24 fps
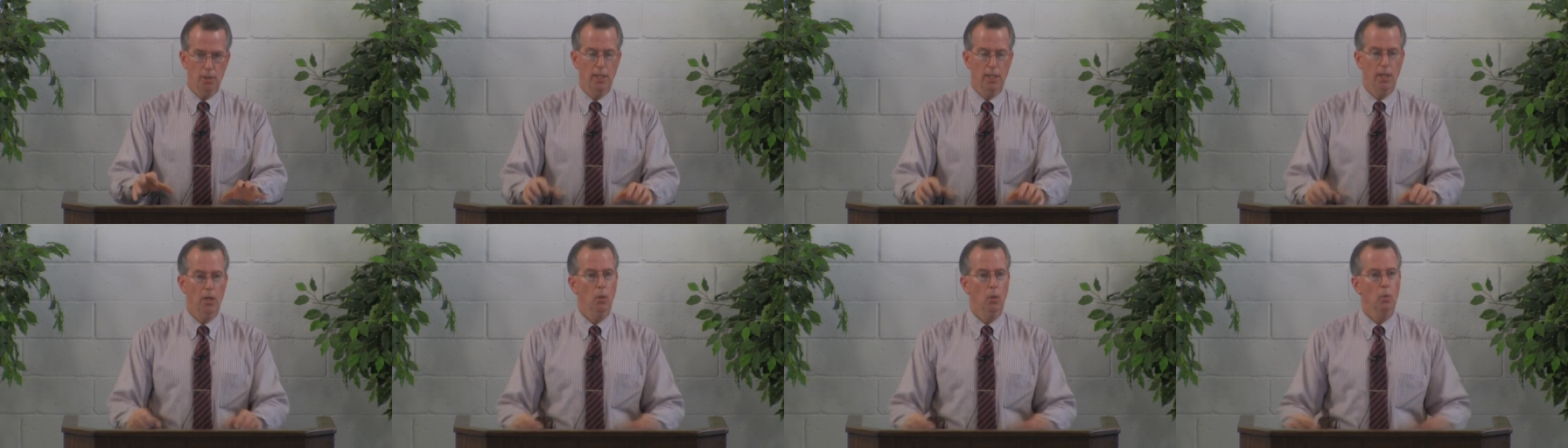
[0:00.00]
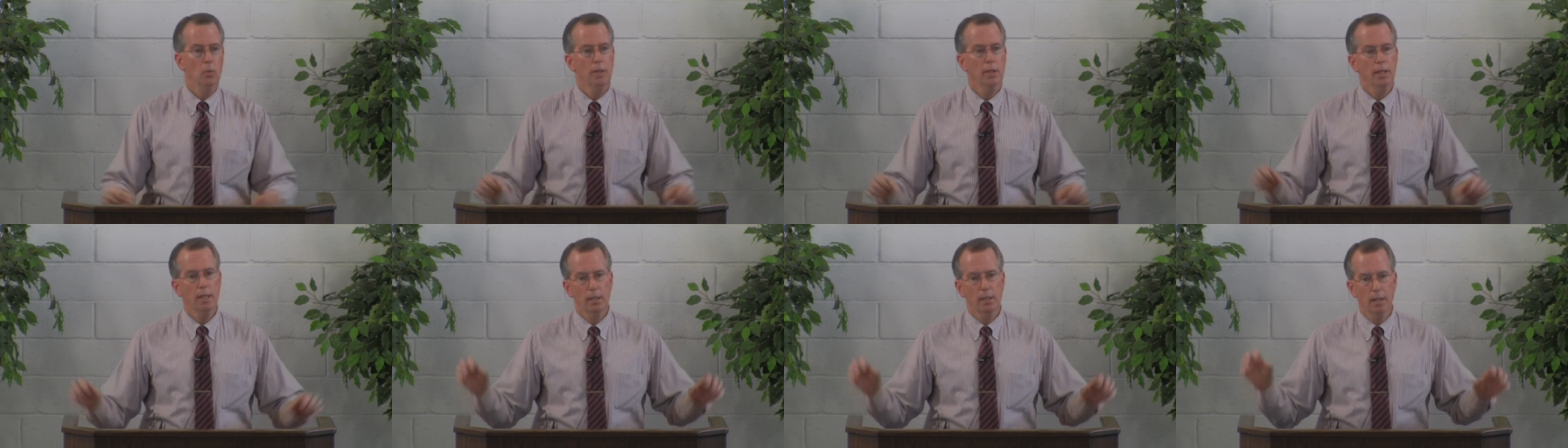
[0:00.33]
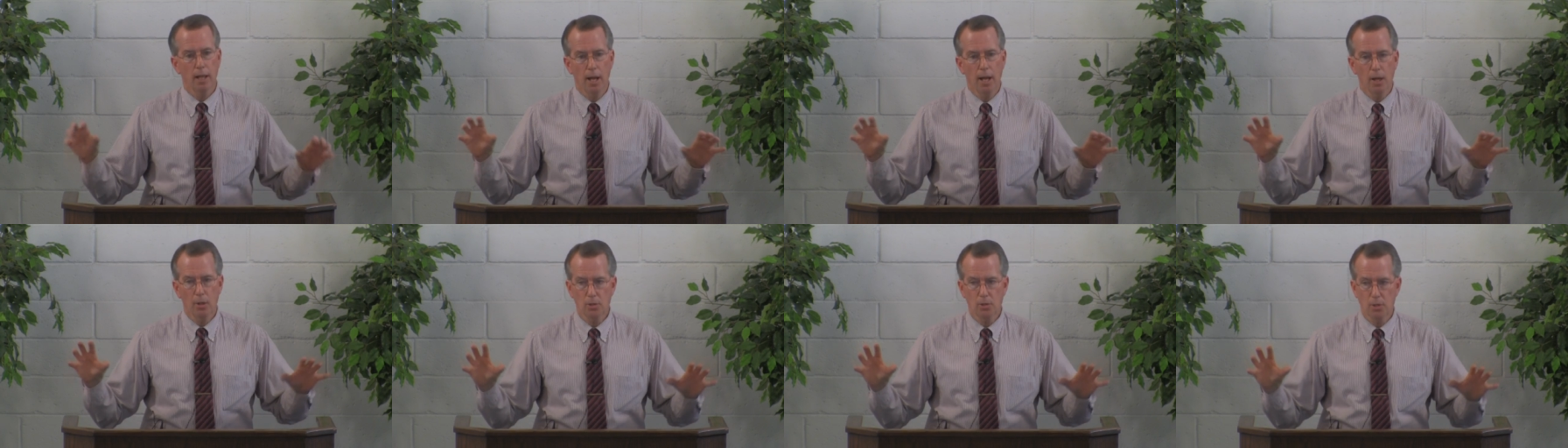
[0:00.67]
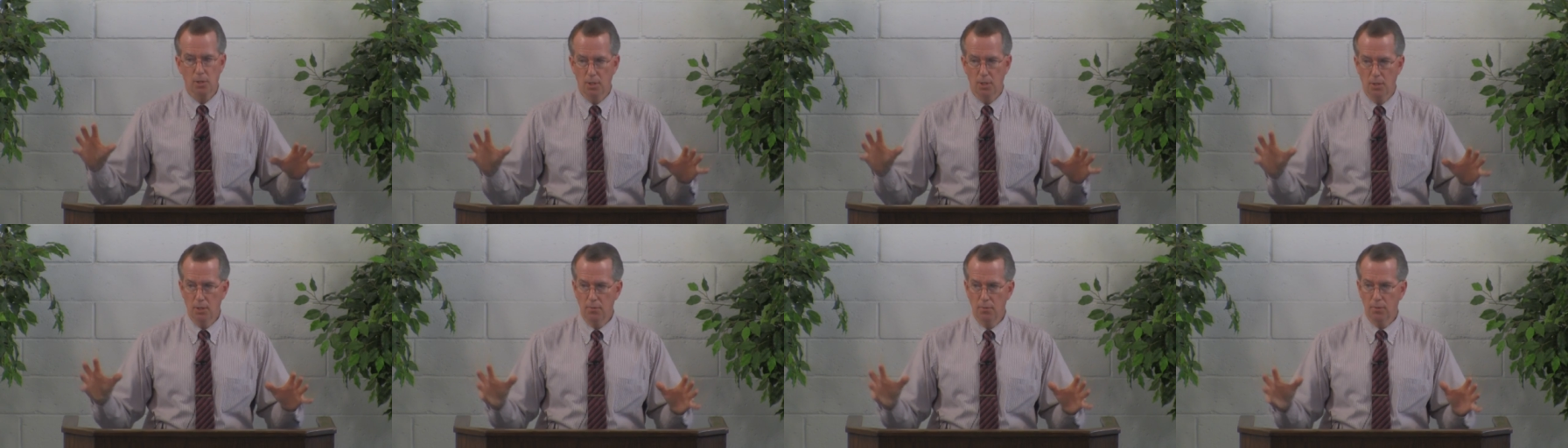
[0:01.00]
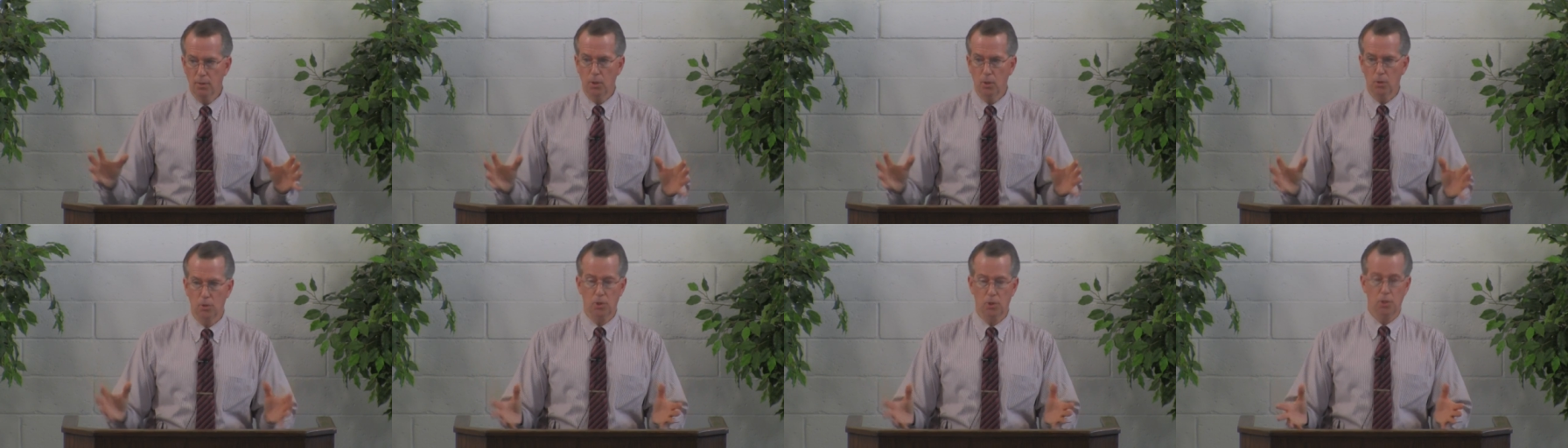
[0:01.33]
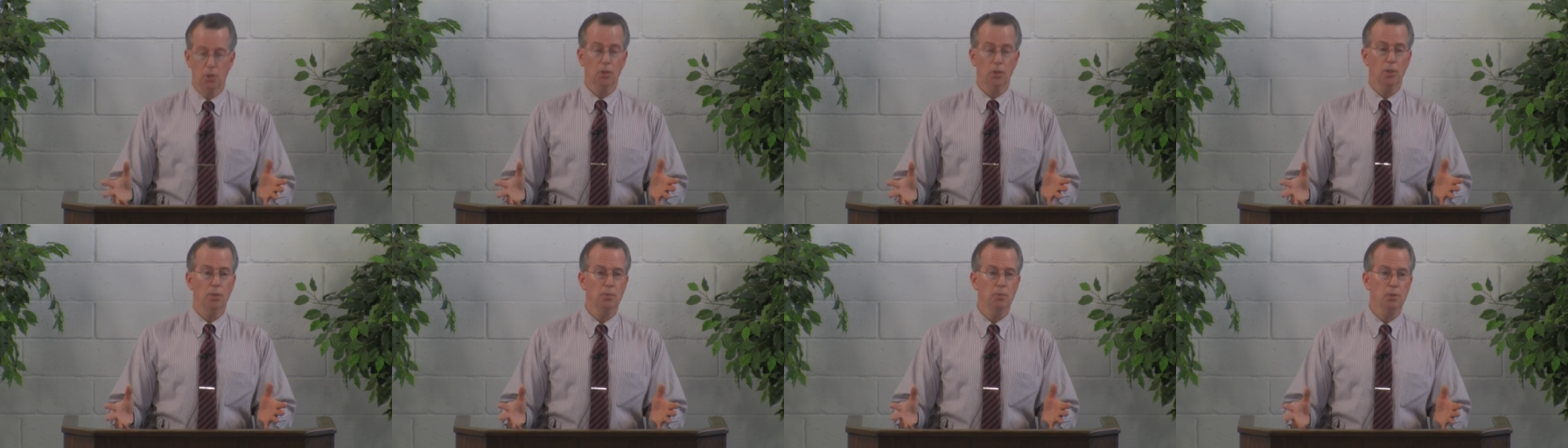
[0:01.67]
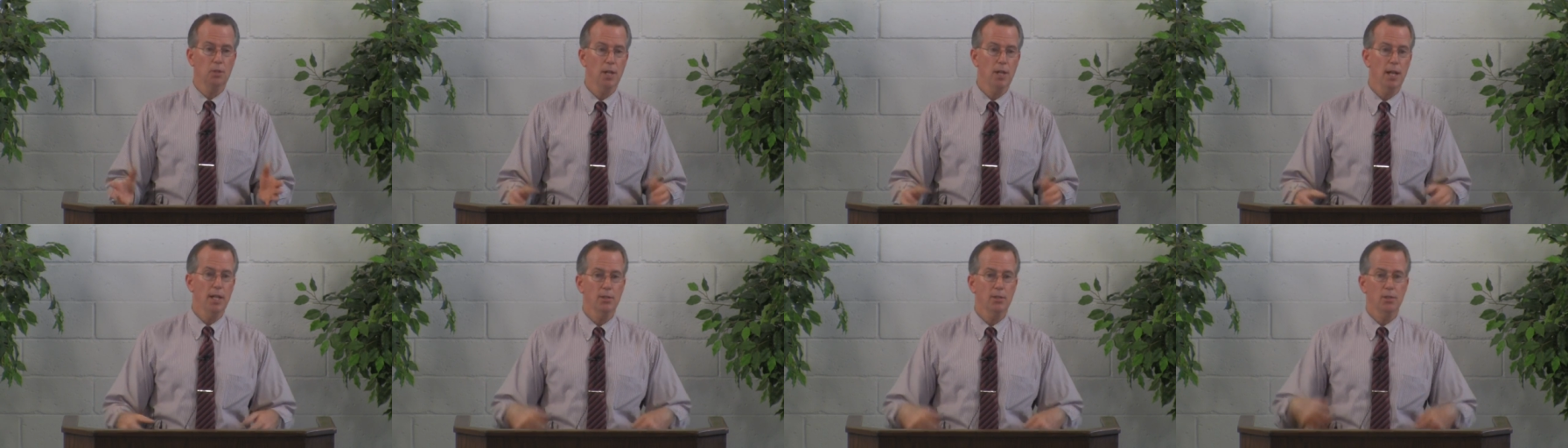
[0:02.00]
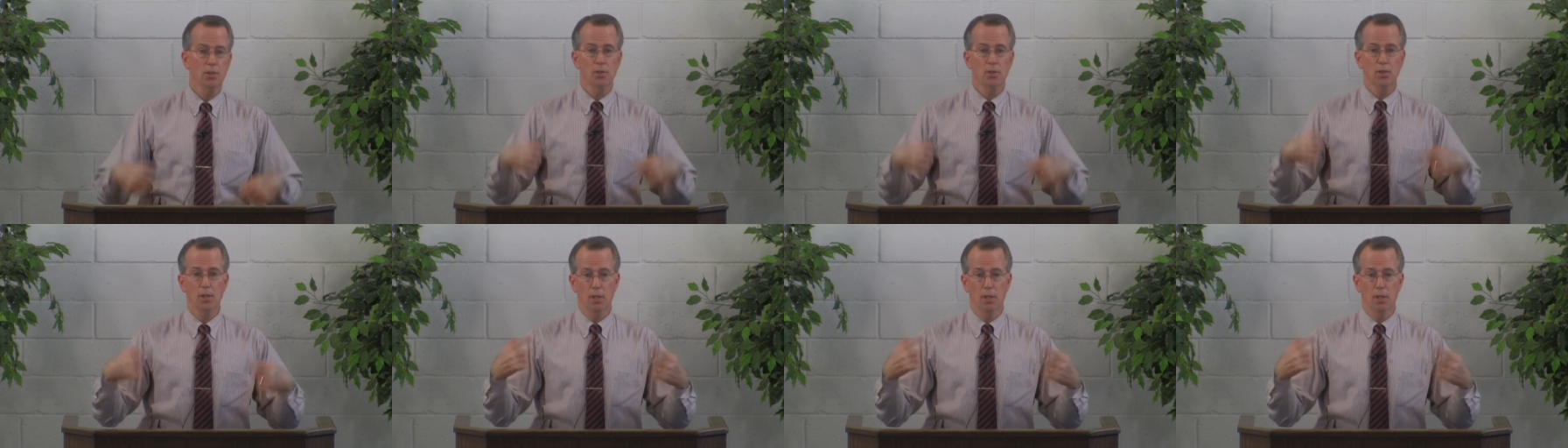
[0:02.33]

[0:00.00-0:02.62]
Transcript: He only allows the difficult circumstances,